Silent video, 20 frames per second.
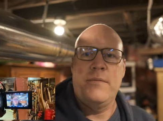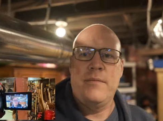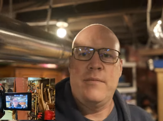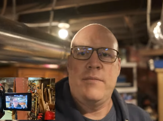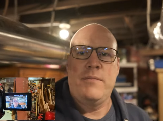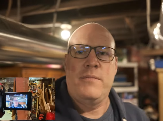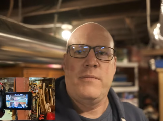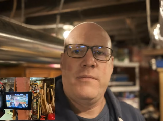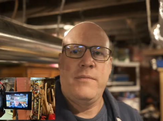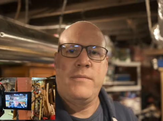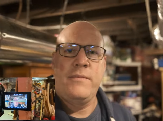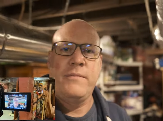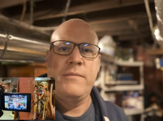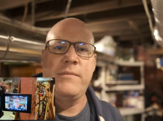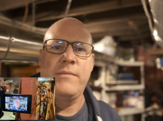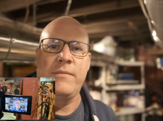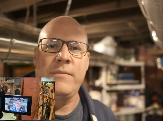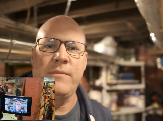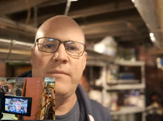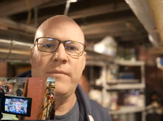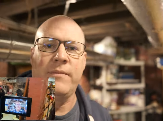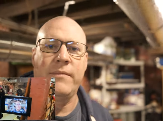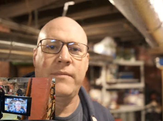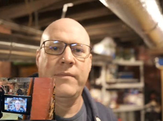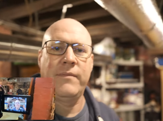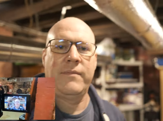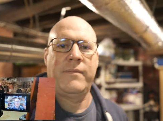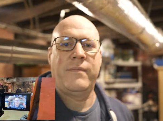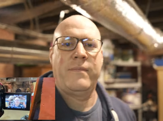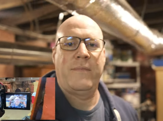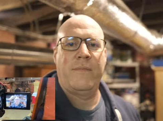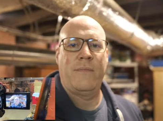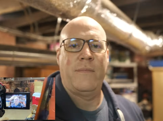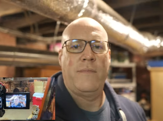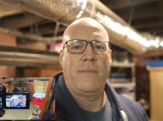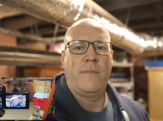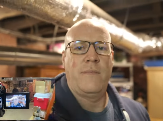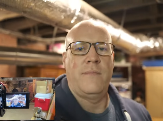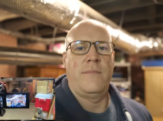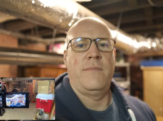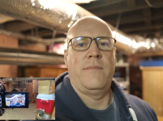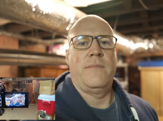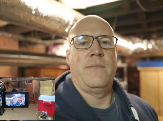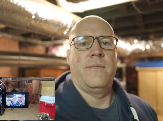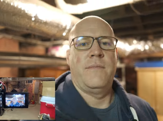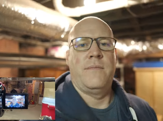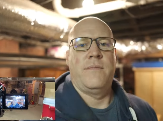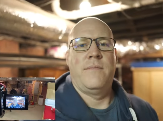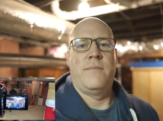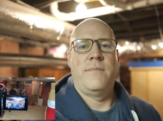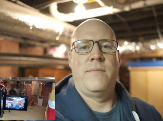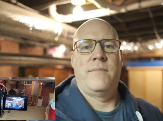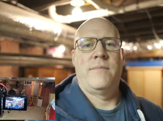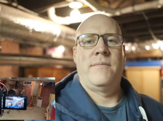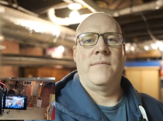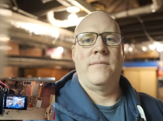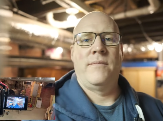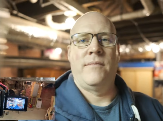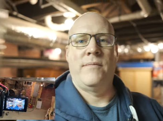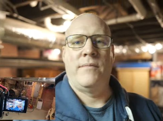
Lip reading: (no one is talking)